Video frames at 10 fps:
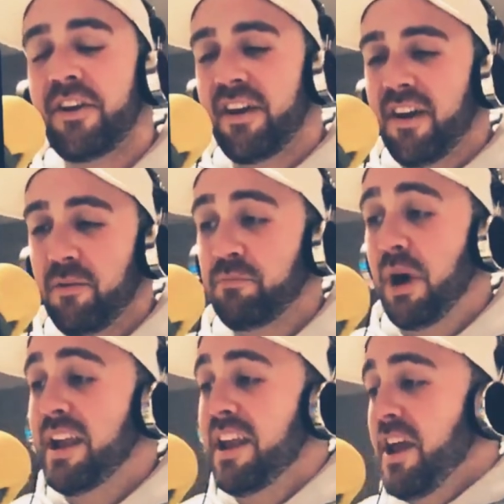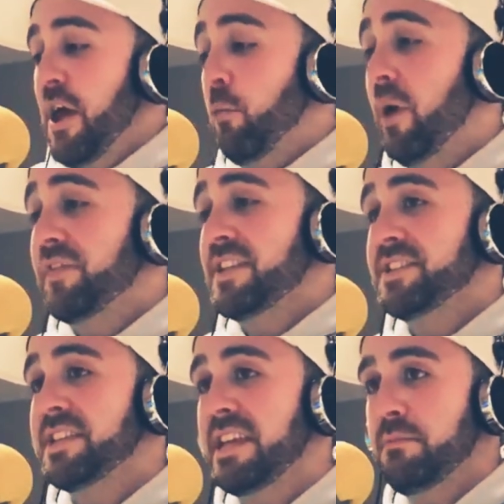But what
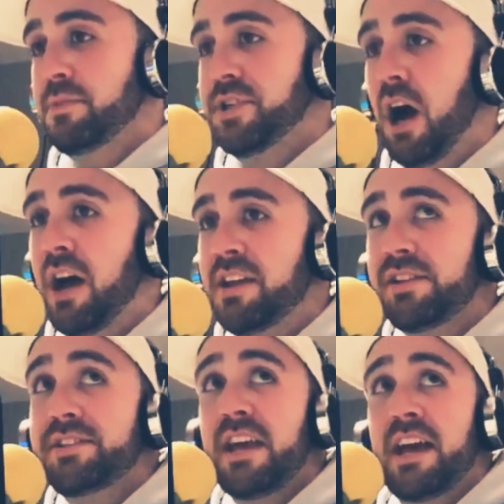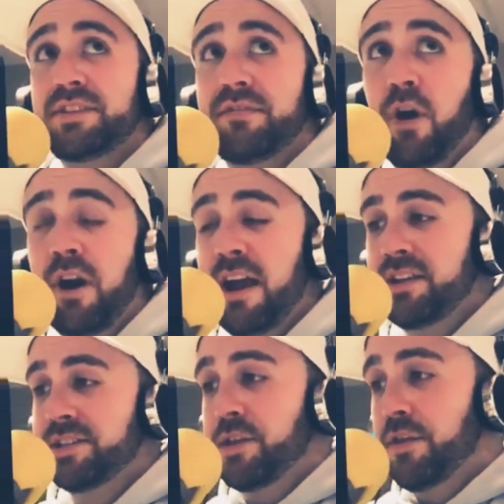this team does as far
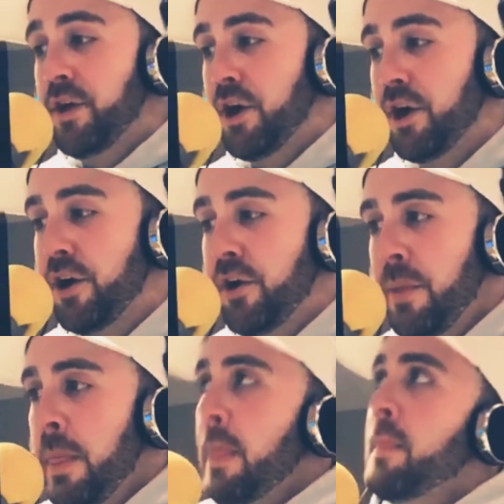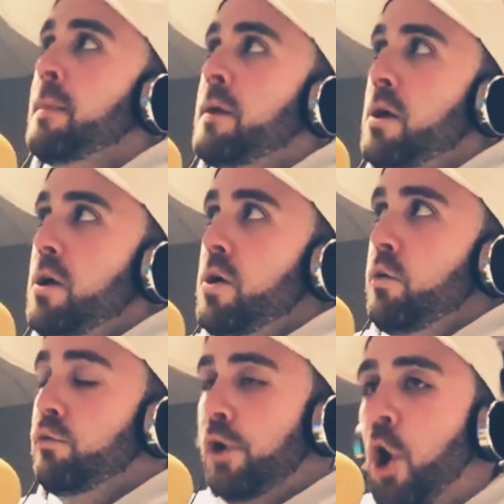as their
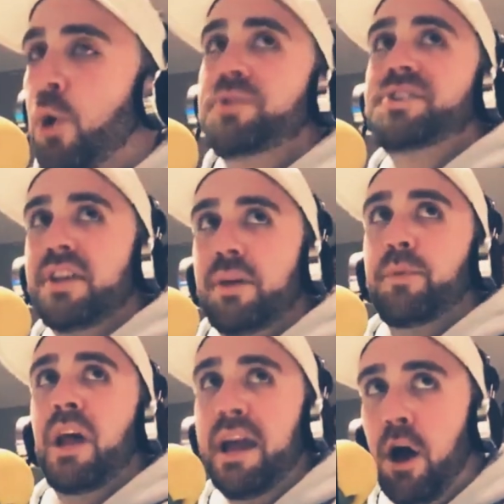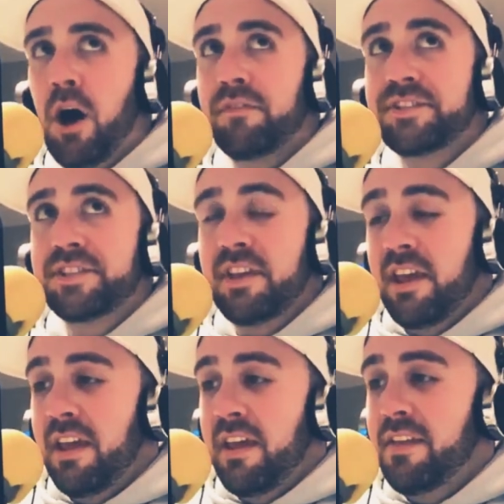road to the playoffs,
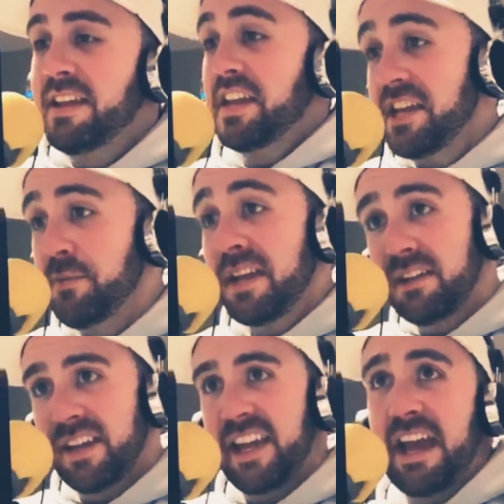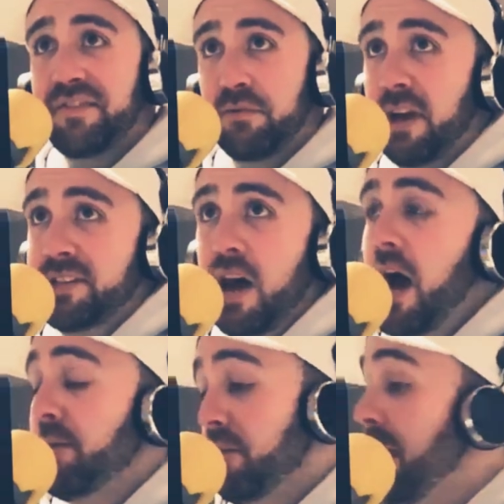they need to be clicking at the right
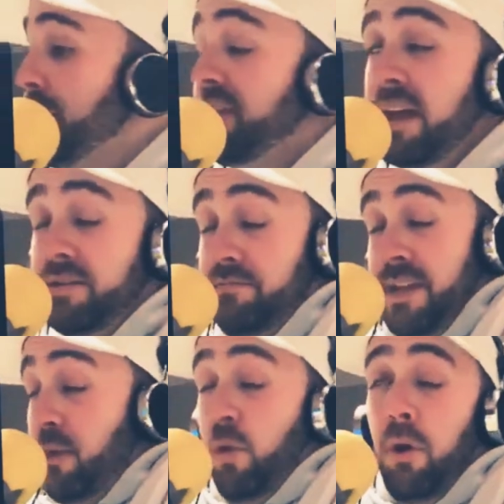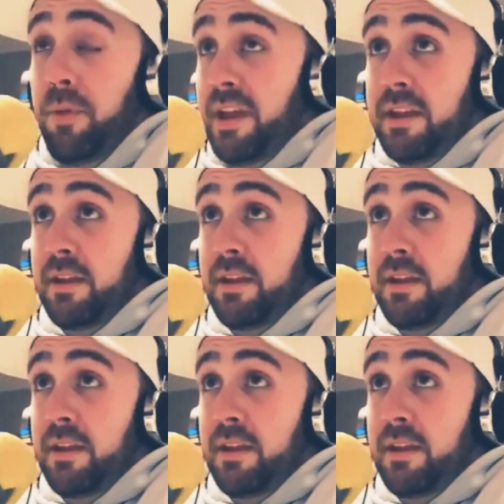time, and maybe they will be,